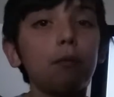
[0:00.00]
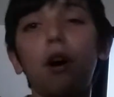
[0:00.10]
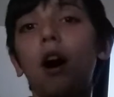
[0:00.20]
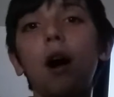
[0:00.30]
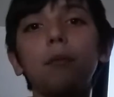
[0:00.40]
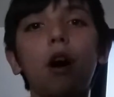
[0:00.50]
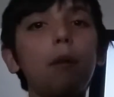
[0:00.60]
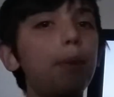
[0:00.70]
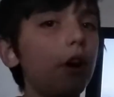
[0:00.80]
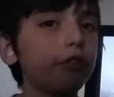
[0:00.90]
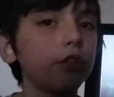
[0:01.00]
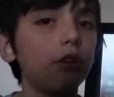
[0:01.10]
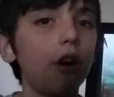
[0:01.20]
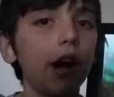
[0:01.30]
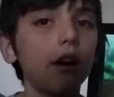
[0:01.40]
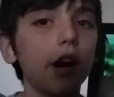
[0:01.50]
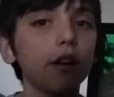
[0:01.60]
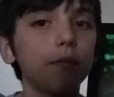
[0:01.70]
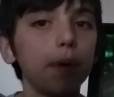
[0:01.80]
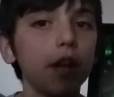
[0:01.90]
A personal
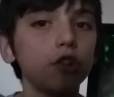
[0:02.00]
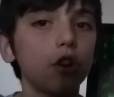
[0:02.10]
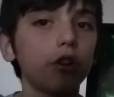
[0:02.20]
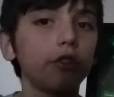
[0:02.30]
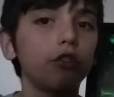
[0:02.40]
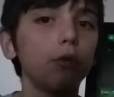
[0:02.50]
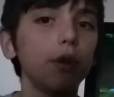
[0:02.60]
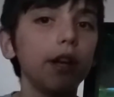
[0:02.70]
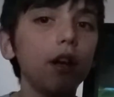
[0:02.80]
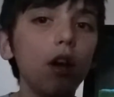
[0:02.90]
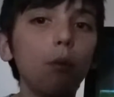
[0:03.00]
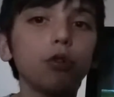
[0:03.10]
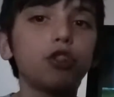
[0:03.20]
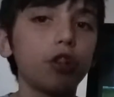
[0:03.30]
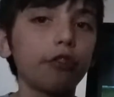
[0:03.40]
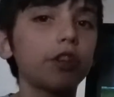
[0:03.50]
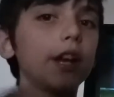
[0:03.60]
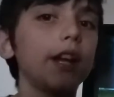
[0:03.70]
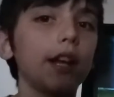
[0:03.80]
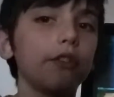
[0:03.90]
highlight of Banjo-Kazooie was just
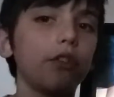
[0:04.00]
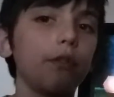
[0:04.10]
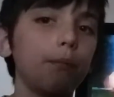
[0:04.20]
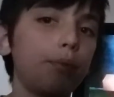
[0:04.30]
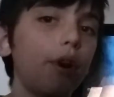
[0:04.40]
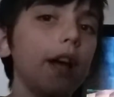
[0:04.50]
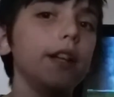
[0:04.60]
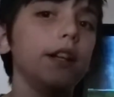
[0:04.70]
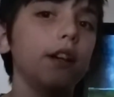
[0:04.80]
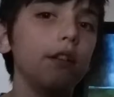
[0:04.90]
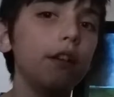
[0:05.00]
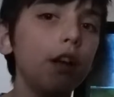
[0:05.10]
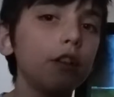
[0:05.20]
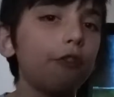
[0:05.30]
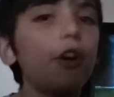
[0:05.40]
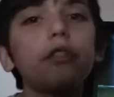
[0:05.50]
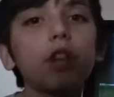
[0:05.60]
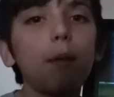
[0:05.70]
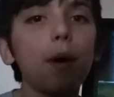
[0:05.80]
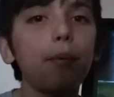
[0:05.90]
getting into playing it. The first
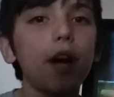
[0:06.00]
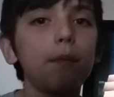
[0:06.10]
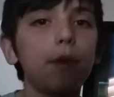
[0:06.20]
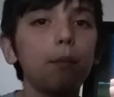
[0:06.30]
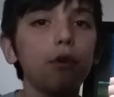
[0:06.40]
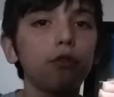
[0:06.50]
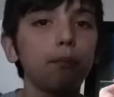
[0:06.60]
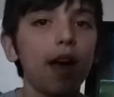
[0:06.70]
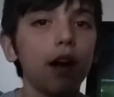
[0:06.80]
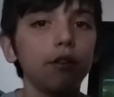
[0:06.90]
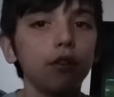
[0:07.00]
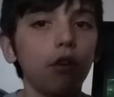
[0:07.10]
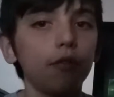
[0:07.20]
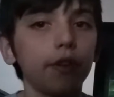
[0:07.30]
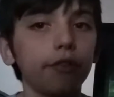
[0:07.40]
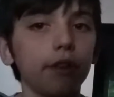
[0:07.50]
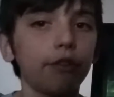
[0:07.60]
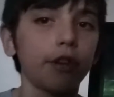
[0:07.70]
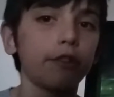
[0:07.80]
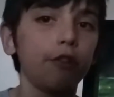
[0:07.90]
time I played Mumbo's Mountain on this
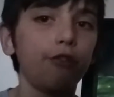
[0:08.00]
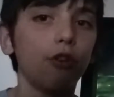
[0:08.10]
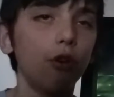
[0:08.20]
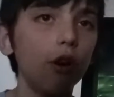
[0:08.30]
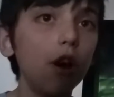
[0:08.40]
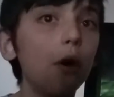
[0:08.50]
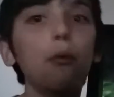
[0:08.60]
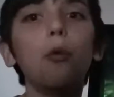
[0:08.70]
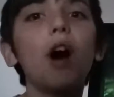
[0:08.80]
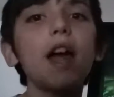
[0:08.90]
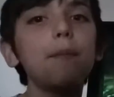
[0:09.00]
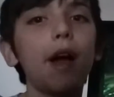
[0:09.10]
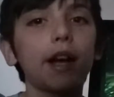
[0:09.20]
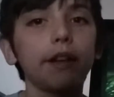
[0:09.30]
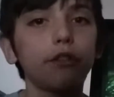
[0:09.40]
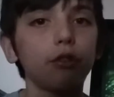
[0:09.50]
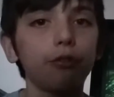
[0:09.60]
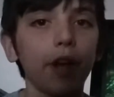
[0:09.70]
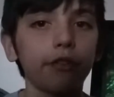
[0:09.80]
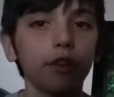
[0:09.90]
N64, way back in
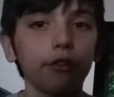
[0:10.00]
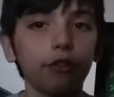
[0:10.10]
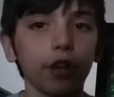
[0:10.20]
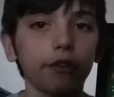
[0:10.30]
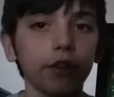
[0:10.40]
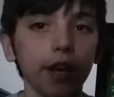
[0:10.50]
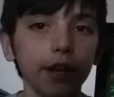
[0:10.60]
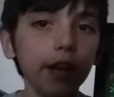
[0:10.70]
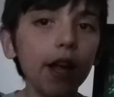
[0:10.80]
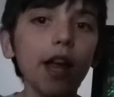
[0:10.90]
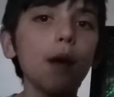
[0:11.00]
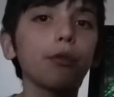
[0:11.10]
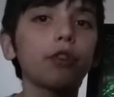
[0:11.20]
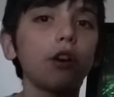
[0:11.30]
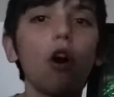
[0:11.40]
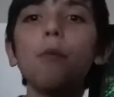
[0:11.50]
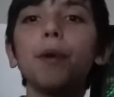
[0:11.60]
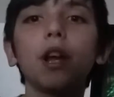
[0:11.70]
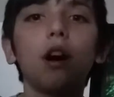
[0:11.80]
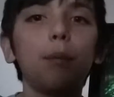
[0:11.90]
2016, it was like
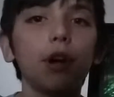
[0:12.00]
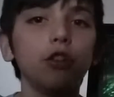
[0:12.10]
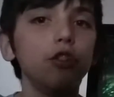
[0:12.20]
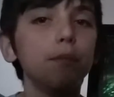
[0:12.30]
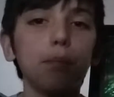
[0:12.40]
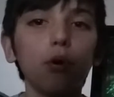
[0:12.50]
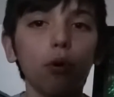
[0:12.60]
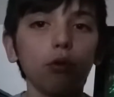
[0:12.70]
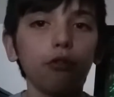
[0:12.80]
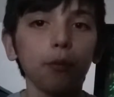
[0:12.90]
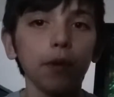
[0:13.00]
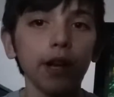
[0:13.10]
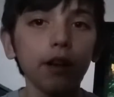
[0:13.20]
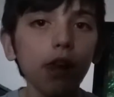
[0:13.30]
opening up a new portal for me.